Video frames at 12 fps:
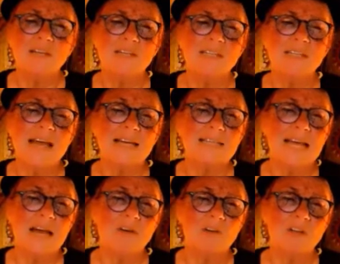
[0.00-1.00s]
had sat
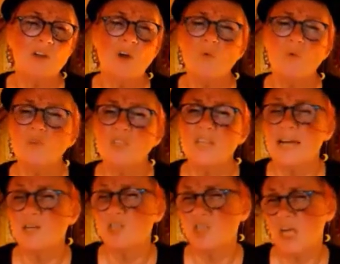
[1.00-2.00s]
down in an old
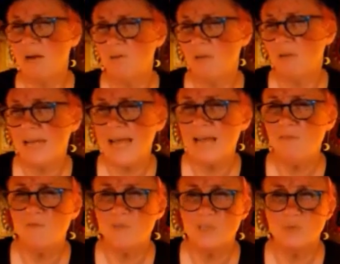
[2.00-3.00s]
deck chair and the
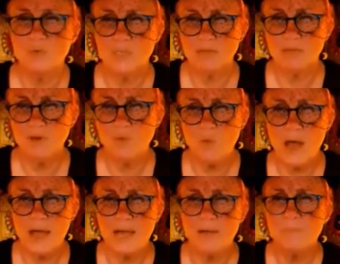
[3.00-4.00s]
canvas was giving
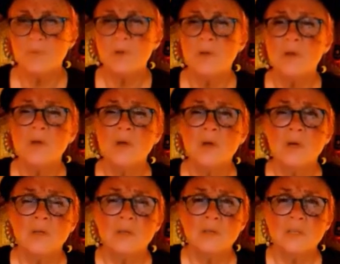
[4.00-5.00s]
way.
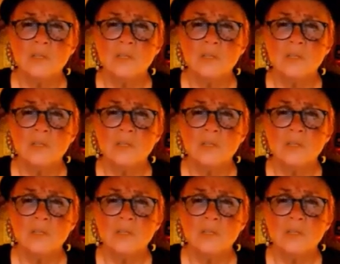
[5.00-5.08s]
The